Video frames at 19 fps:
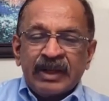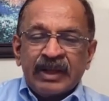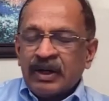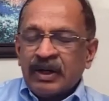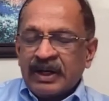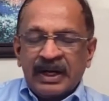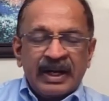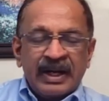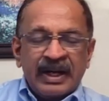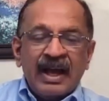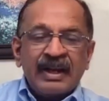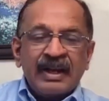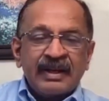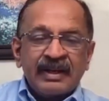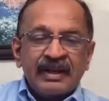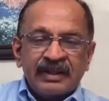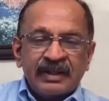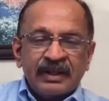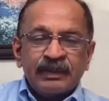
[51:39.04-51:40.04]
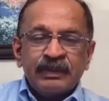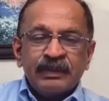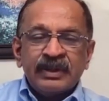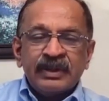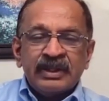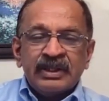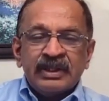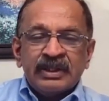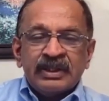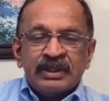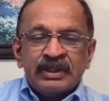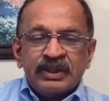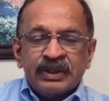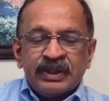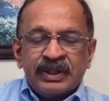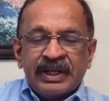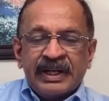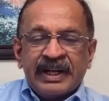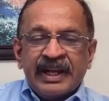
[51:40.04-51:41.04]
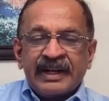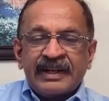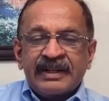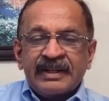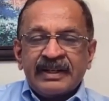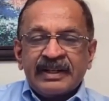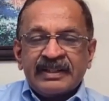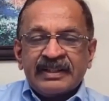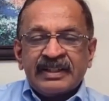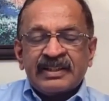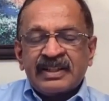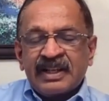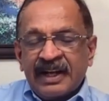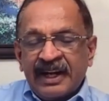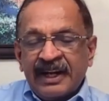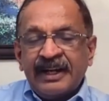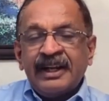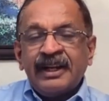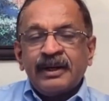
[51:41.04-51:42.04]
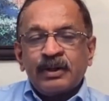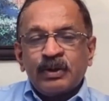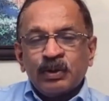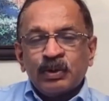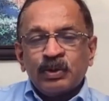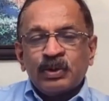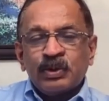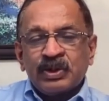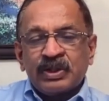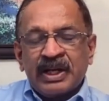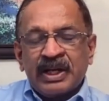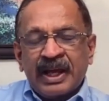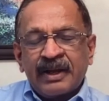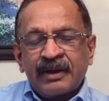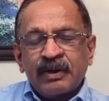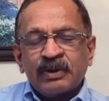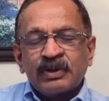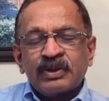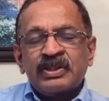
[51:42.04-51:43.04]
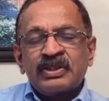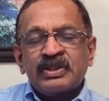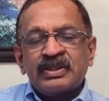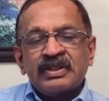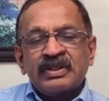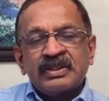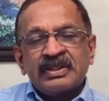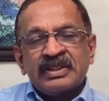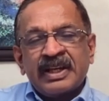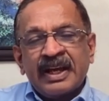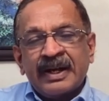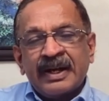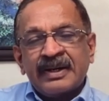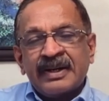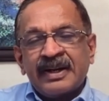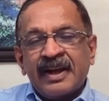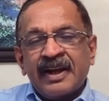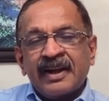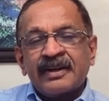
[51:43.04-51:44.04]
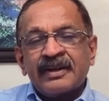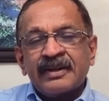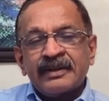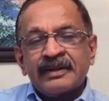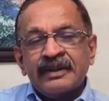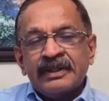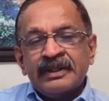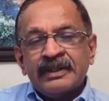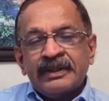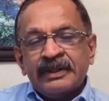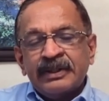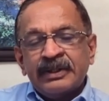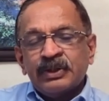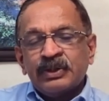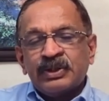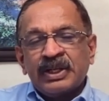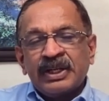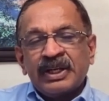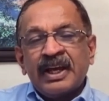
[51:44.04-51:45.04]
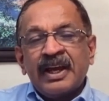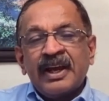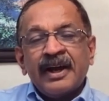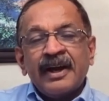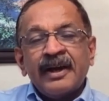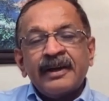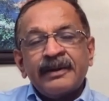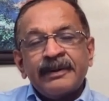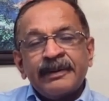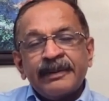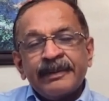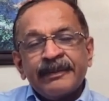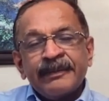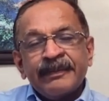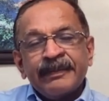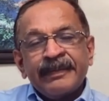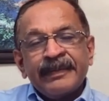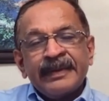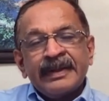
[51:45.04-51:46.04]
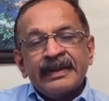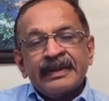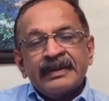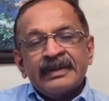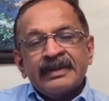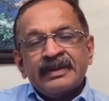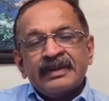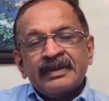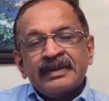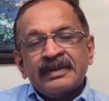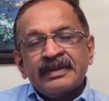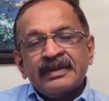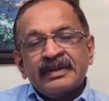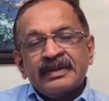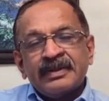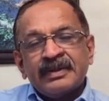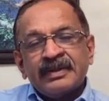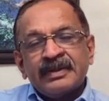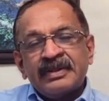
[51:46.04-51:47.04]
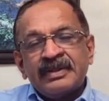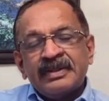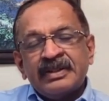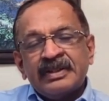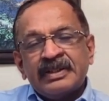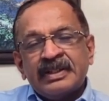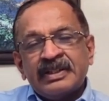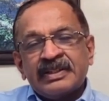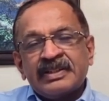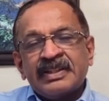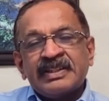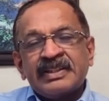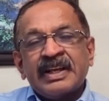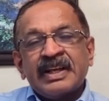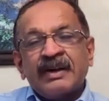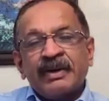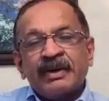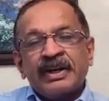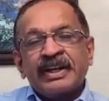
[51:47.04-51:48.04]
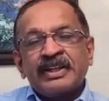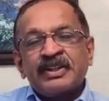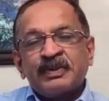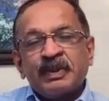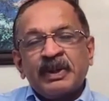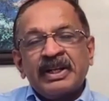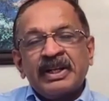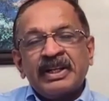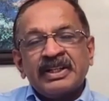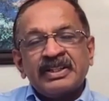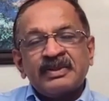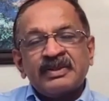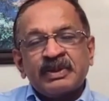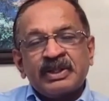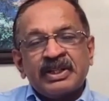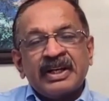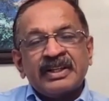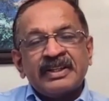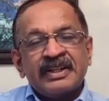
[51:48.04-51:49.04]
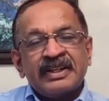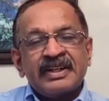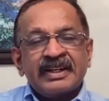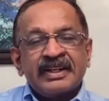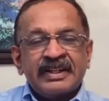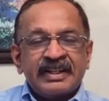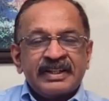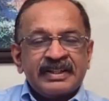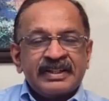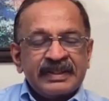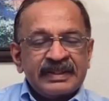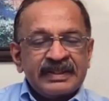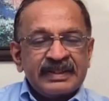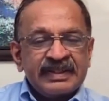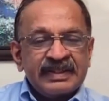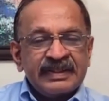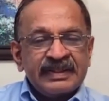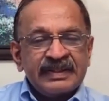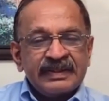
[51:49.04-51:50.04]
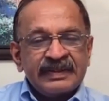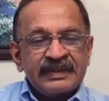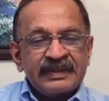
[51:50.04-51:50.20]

or an algorithm to detect as a screening tool to diagnose cataract using AI. So this is our experience with other conditions.